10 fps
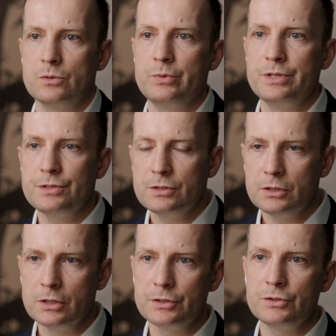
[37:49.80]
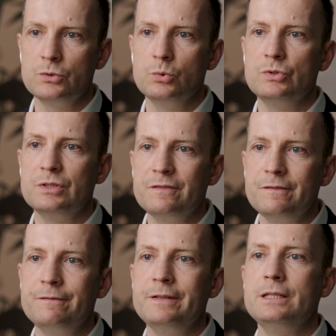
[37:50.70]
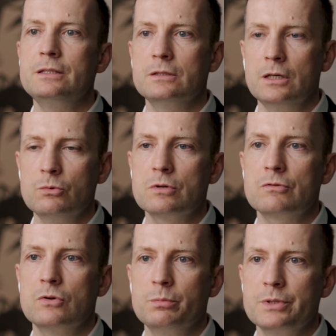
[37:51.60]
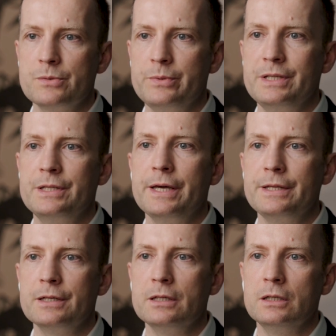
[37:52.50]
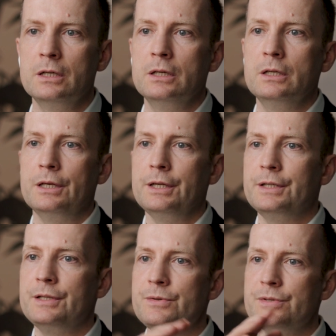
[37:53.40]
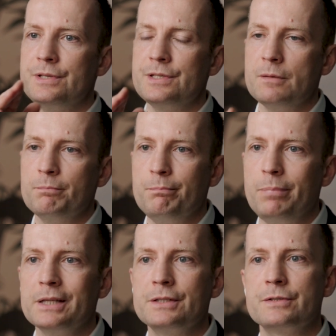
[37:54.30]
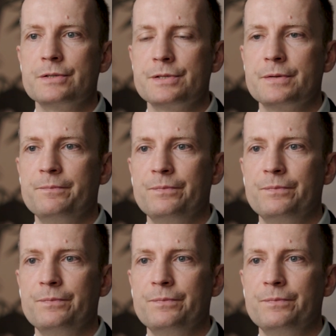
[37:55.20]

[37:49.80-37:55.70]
we start to feed our robots with data, and then you see some patterns,